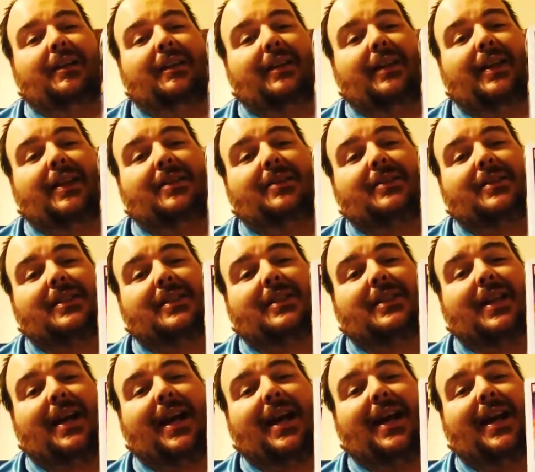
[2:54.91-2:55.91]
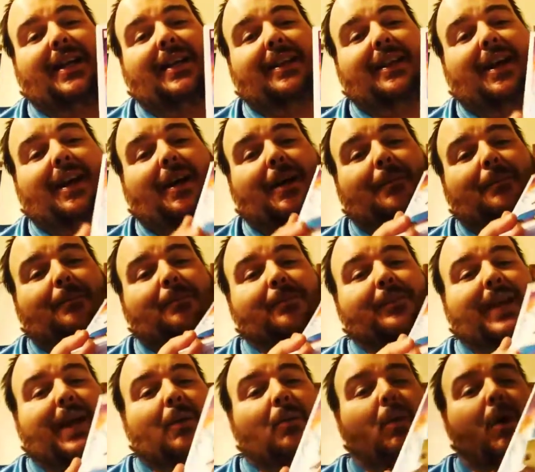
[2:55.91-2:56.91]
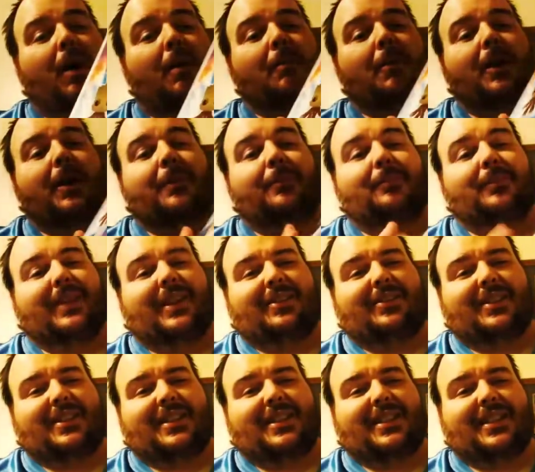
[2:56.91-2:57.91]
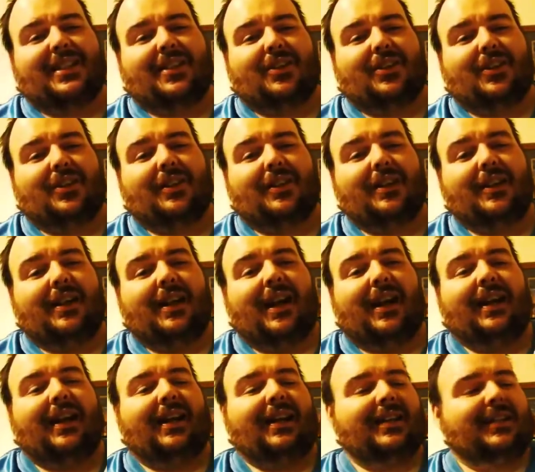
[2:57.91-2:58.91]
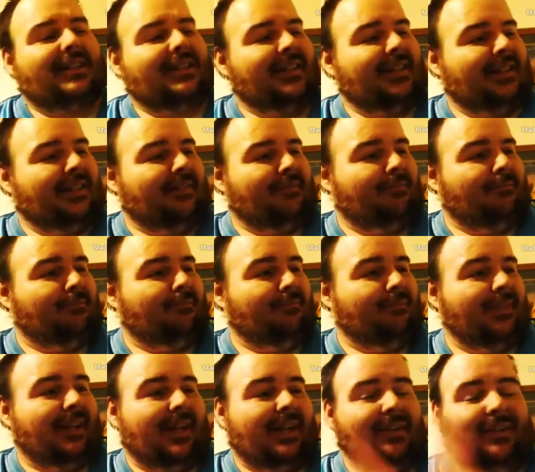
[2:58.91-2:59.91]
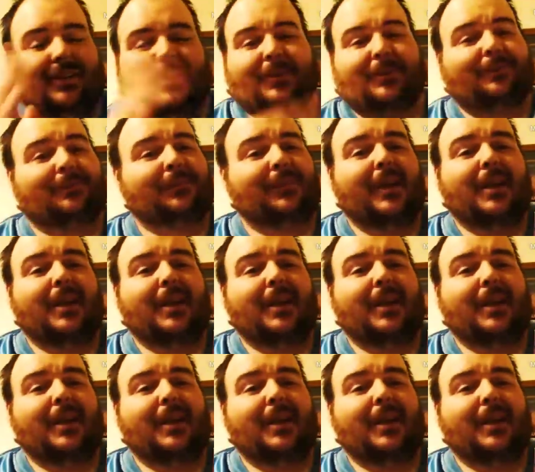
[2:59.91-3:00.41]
There's the side. Now Walmart, now the sticker, I don't know.